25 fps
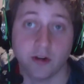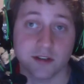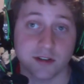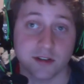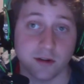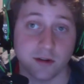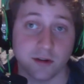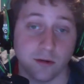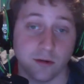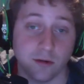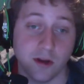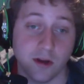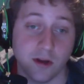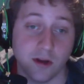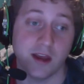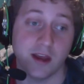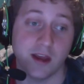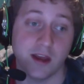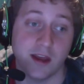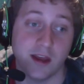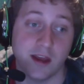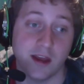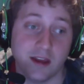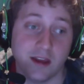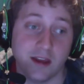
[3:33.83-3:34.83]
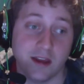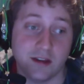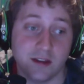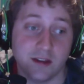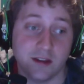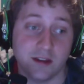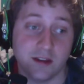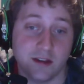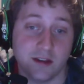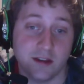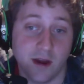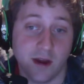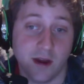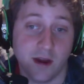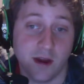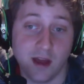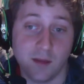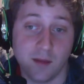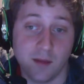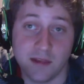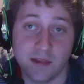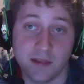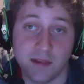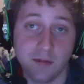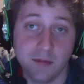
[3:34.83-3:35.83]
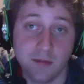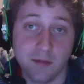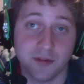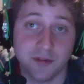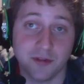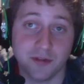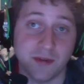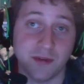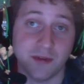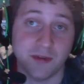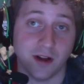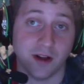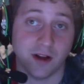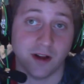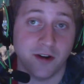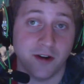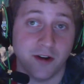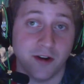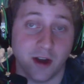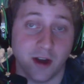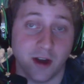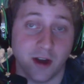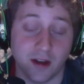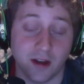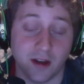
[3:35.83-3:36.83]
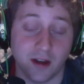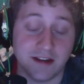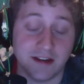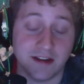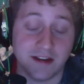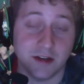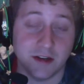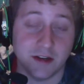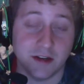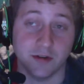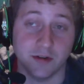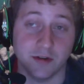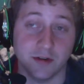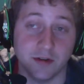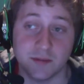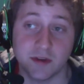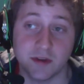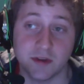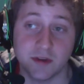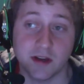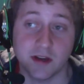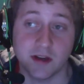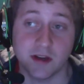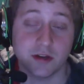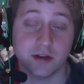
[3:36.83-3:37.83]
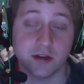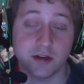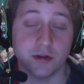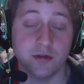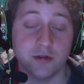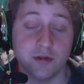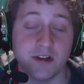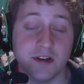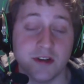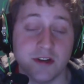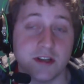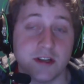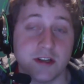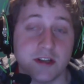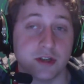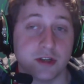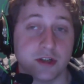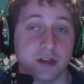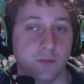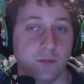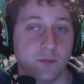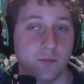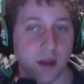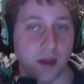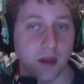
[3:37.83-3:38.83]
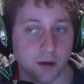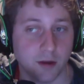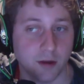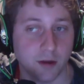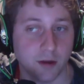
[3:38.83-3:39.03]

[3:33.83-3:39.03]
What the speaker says: So you might not be able to wheel 90 degrees because your unit is so big.